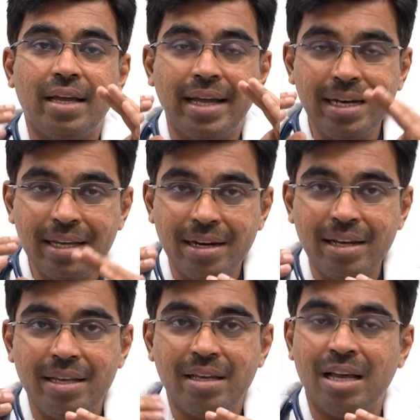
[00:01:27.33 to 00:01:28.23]

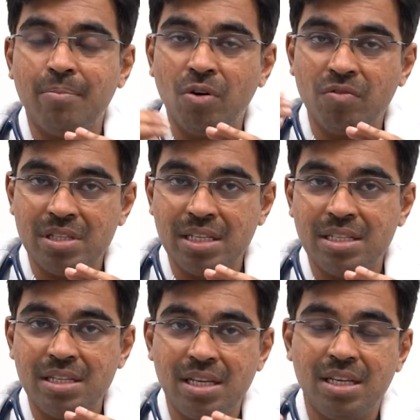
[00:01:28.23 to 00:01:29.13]
elderly above
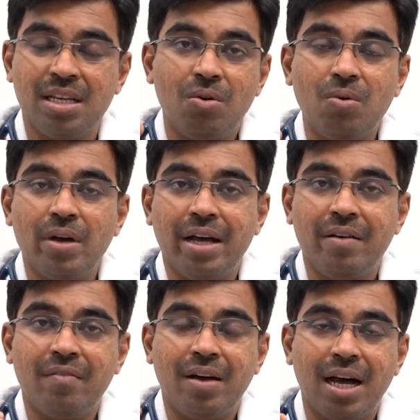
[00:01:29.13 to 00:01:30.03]
60 who
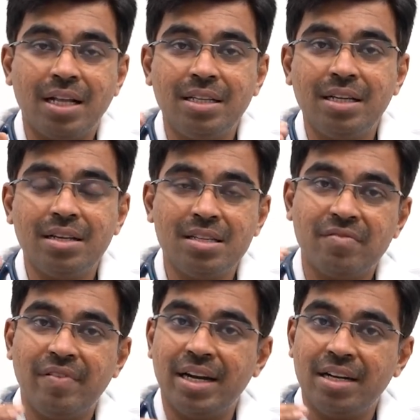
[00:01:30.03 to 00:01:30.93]
have other
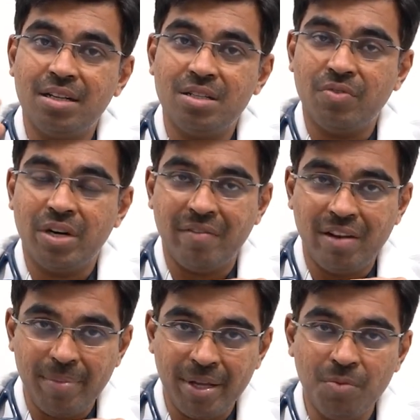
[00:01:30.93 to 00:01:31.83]
risk factors for
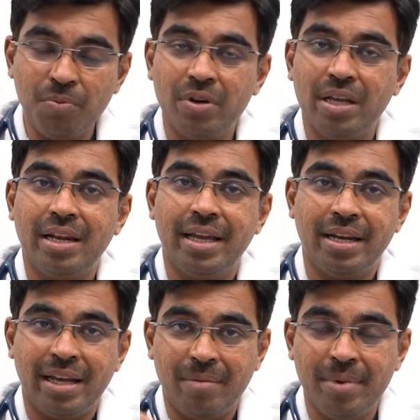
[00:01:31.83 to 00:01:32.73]
developing pneumonia
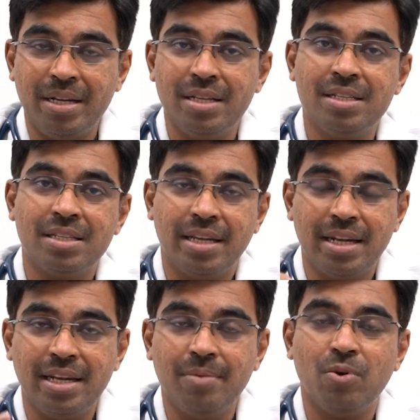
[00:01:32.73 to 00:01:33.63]
like diabetes,
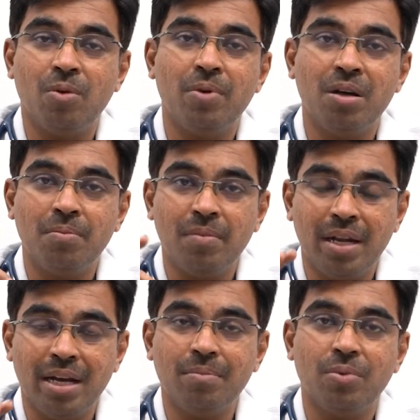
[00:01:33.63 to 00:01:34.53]
kidney
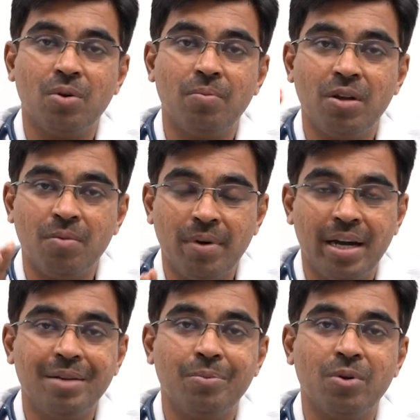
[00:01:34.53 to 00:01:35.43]
problem, lung problem,
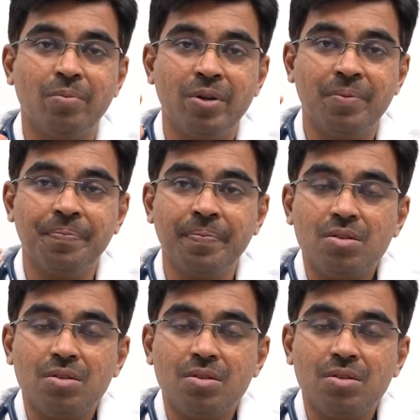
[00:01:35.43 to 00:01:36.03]
heart problem.